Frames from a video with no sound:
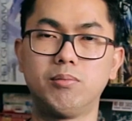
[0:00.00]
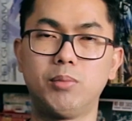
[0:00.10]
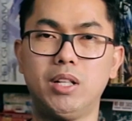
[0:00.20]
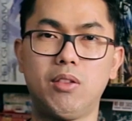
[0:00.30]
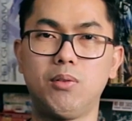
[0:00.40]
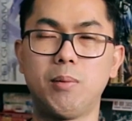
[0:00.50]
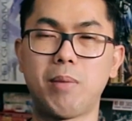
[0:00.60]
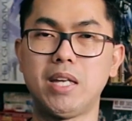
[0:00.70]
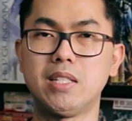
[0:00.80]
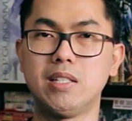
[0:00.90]
put it through
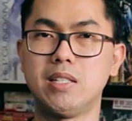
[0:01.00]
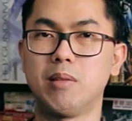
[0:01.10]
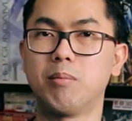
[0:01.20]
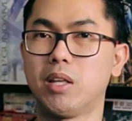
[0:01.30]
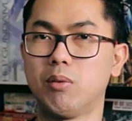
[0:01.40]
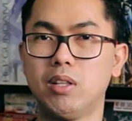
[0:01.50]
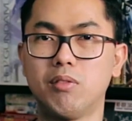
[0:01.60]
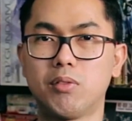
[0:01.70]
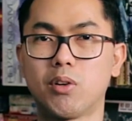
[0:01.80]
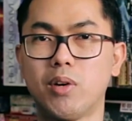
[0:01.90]
the paces and play with it
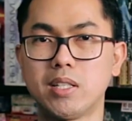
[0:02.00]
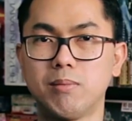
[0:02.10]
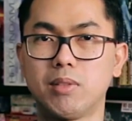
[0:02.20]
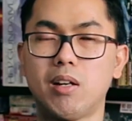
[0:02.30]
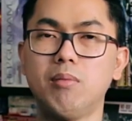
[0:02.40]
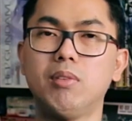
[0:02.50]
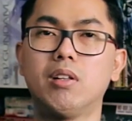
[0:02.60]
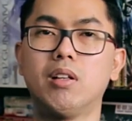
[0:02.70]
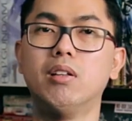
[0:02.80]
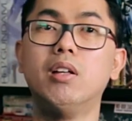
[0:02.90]
for quite some time,
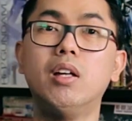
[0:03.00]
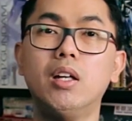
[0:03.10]
then I'll